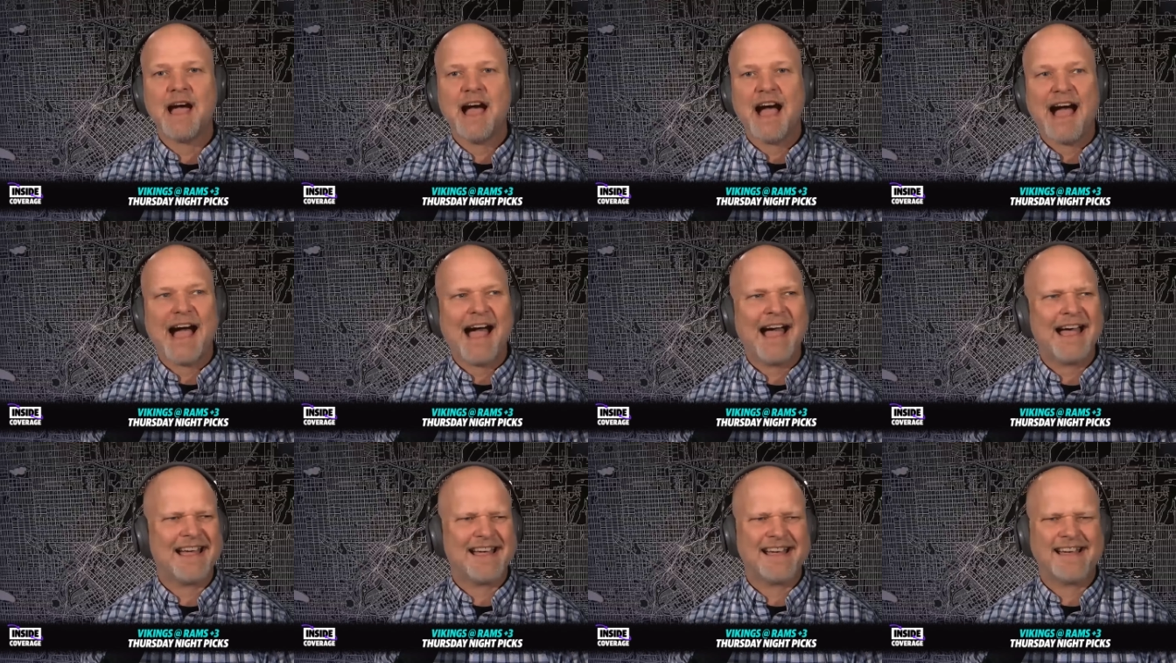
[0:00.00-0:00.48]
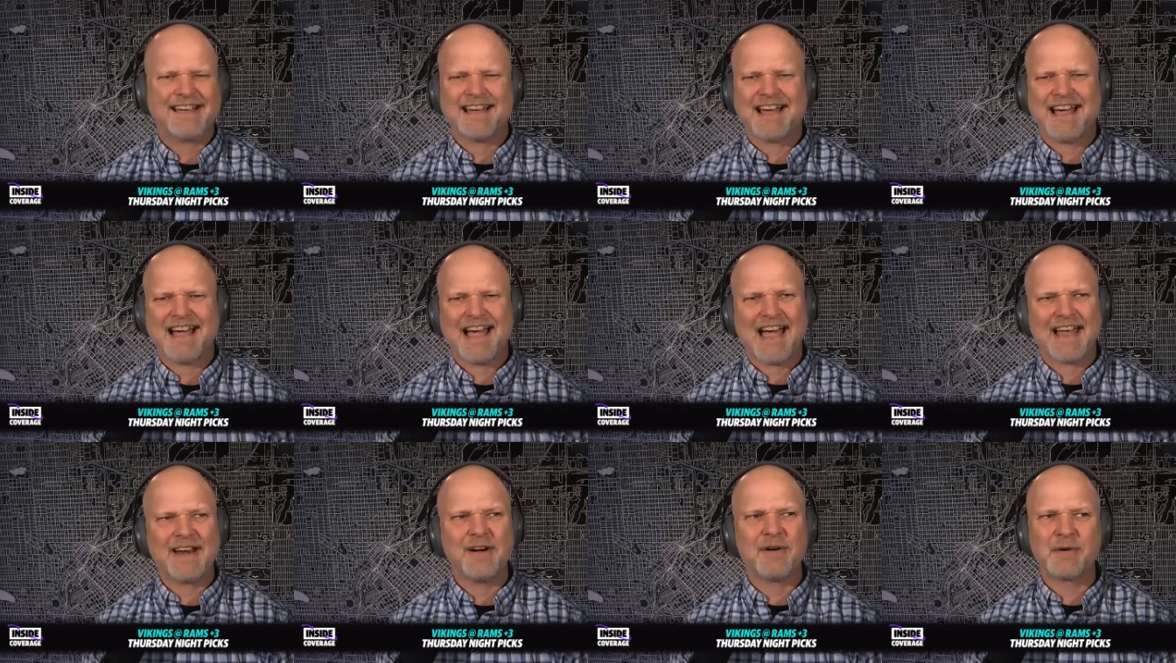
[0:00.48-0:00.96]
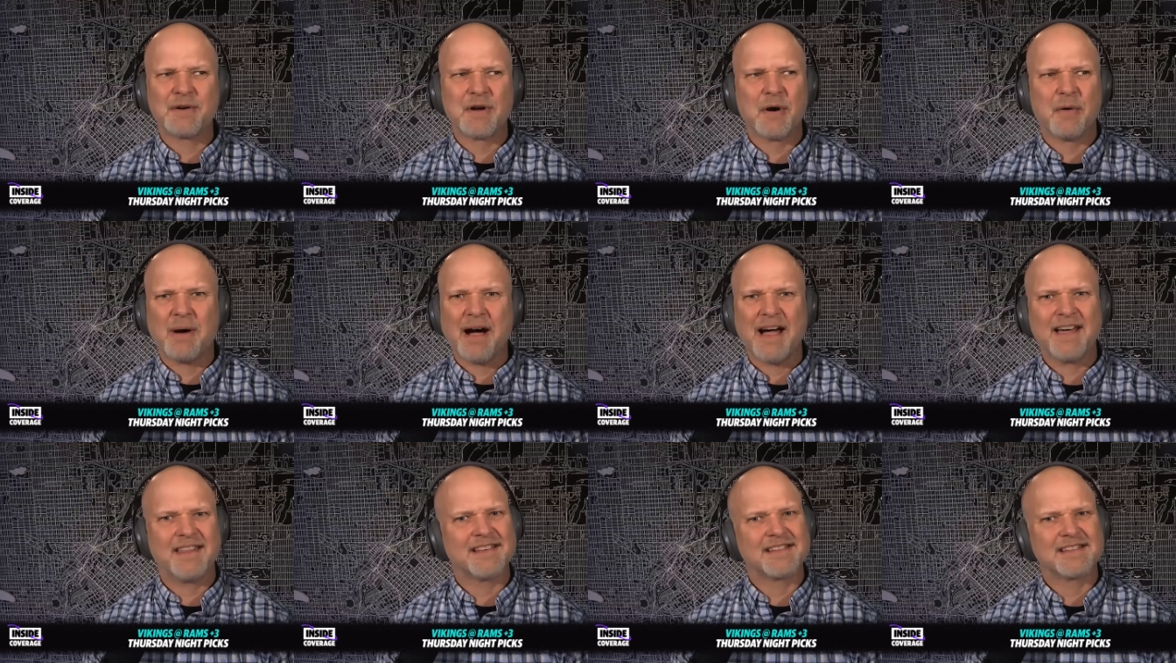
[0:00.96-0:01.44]
I... I don't know
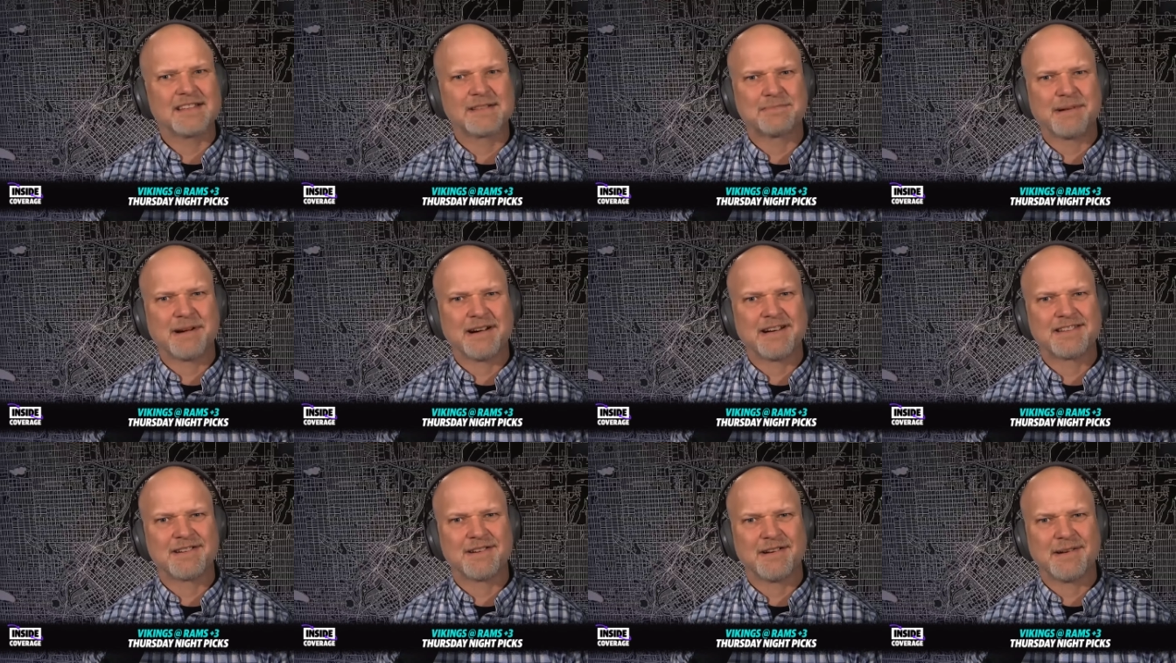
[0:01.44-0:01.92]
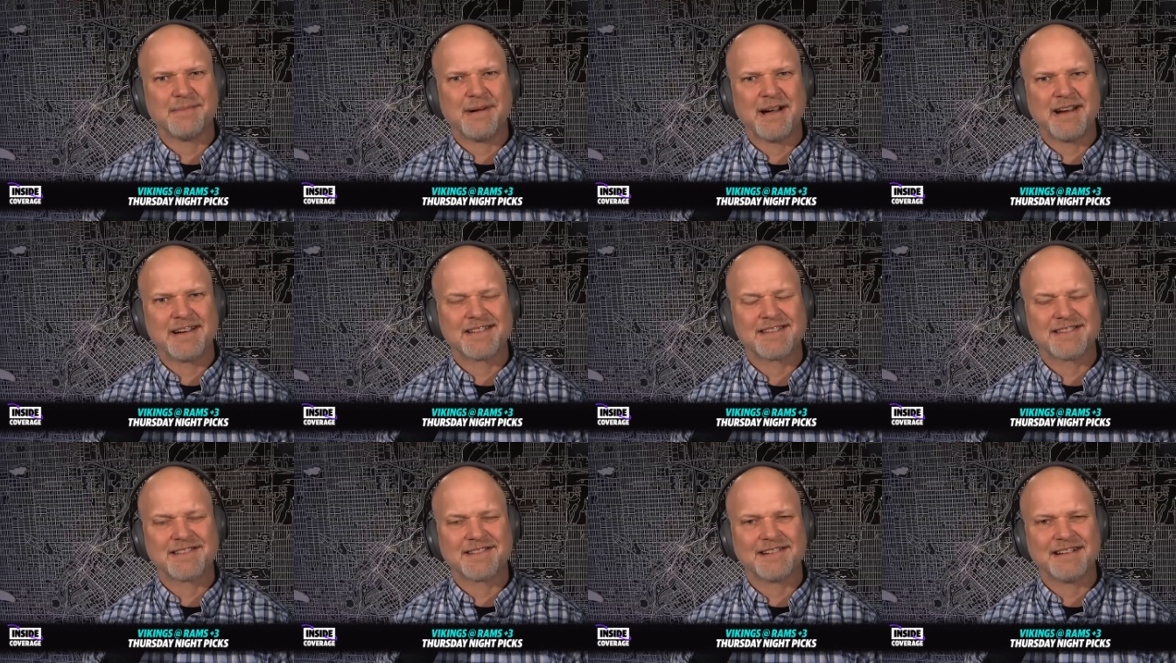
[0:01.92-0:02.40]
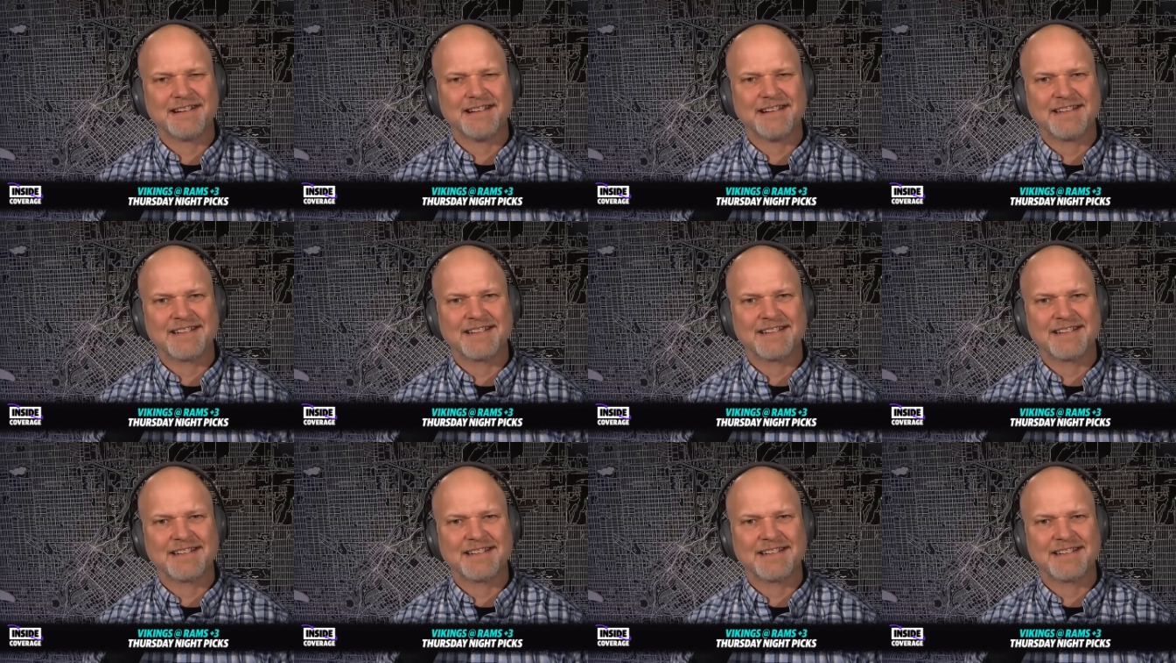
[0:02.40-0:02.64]
why this spread is only minus three.